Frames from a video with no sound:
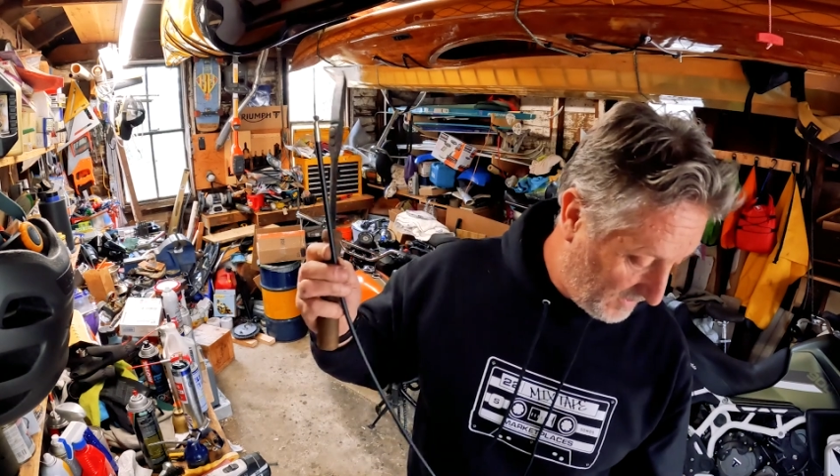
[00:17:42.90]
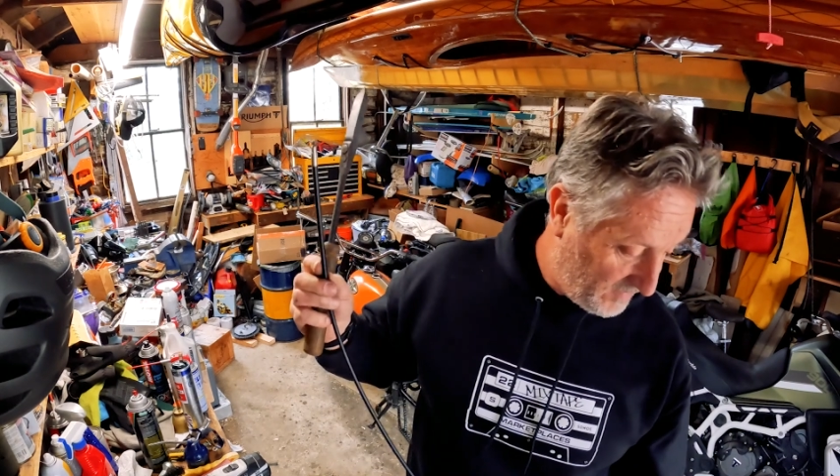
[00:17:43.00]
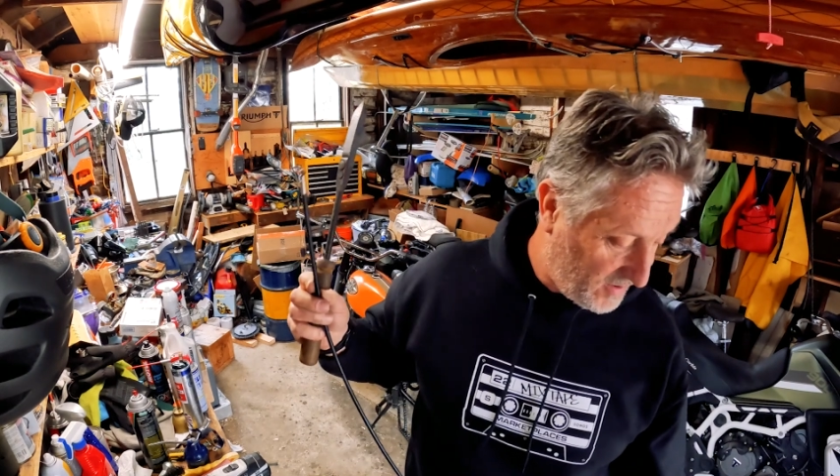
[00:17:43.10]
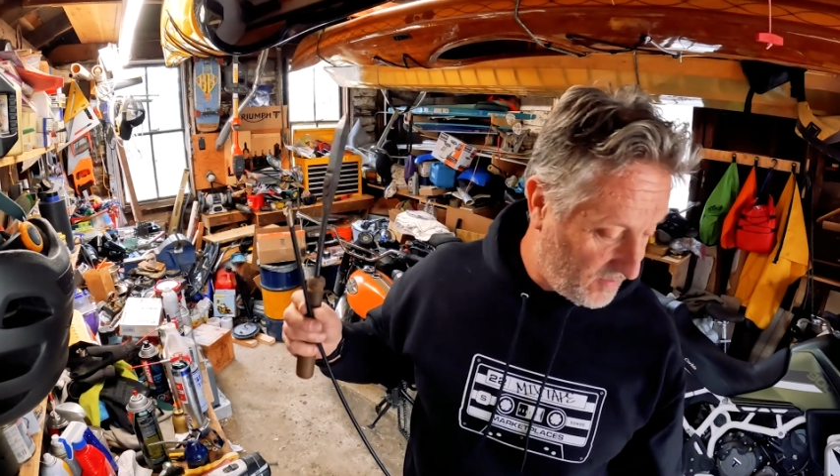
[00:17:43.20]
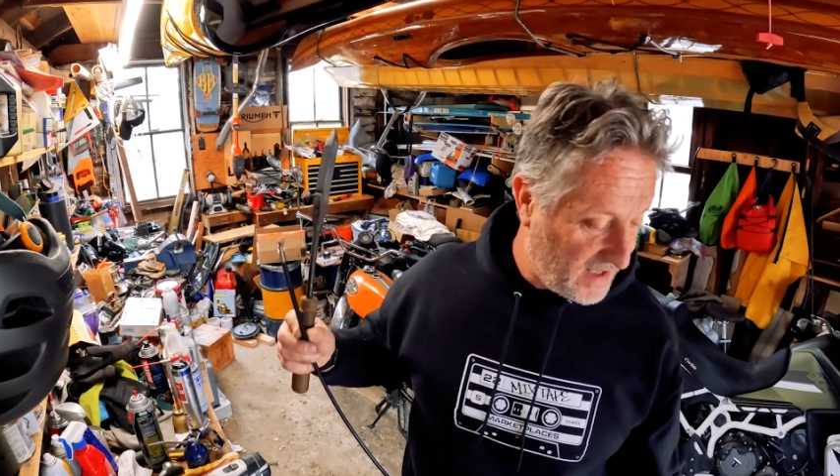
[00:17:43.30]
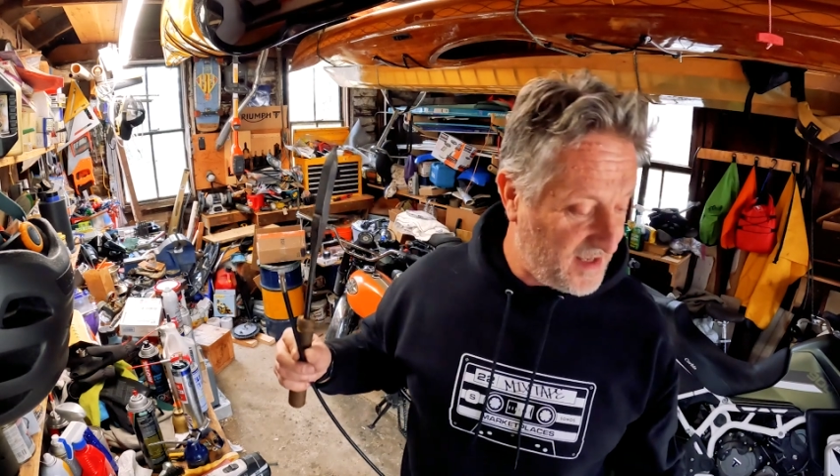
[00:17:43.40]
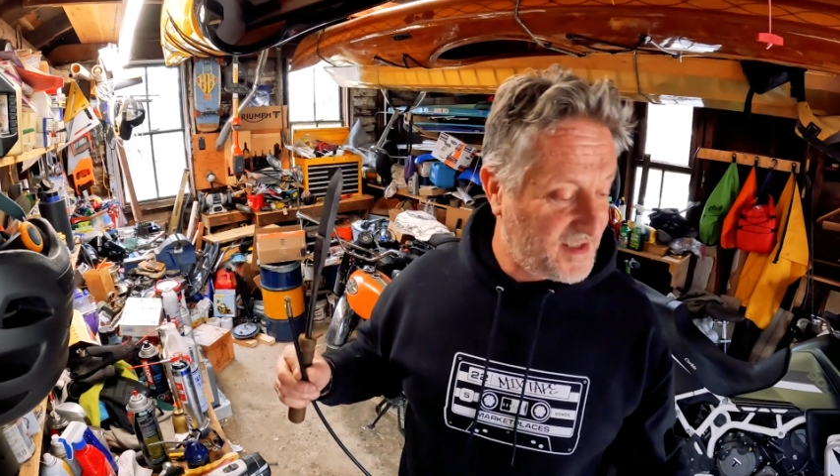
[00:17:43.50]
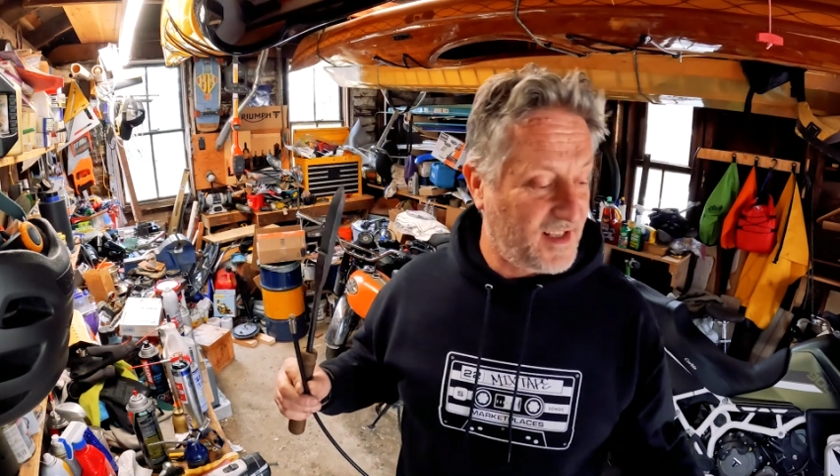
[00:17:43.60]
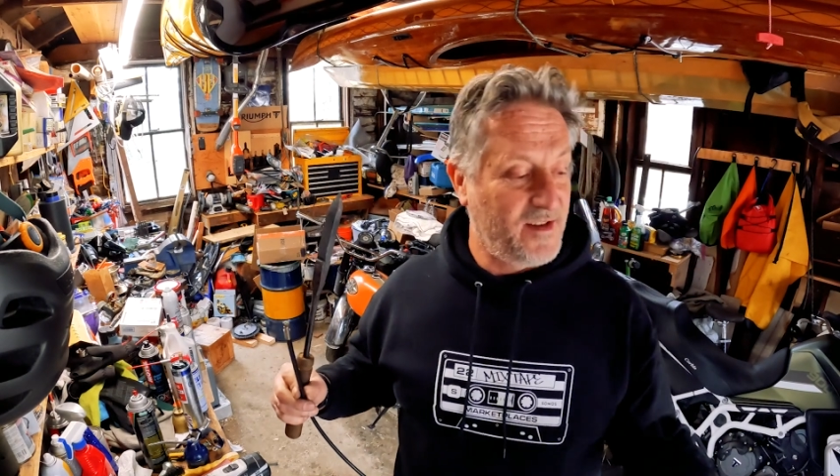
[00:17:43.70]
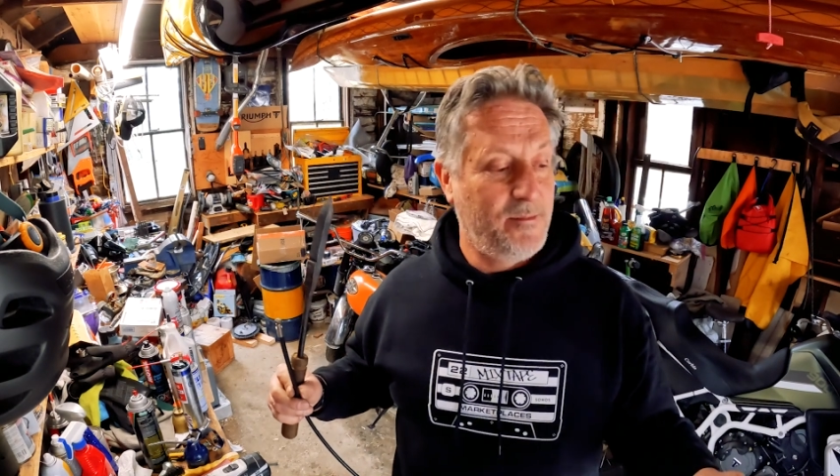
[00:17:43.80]
whatever you call that, a
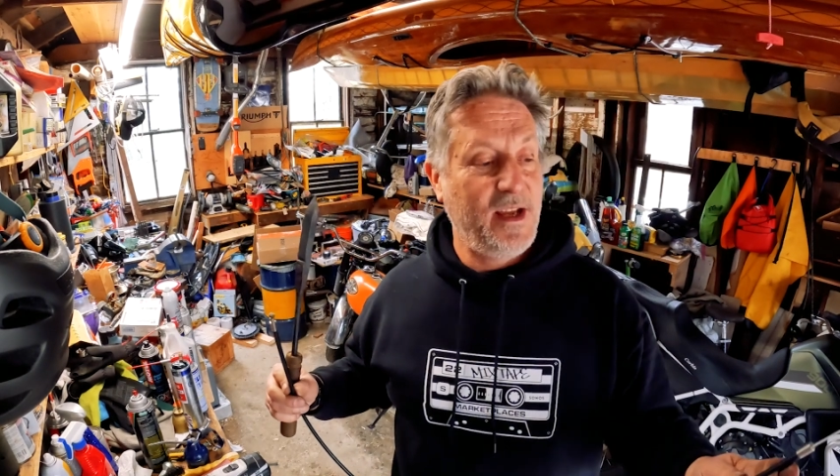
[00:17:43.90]
sleeve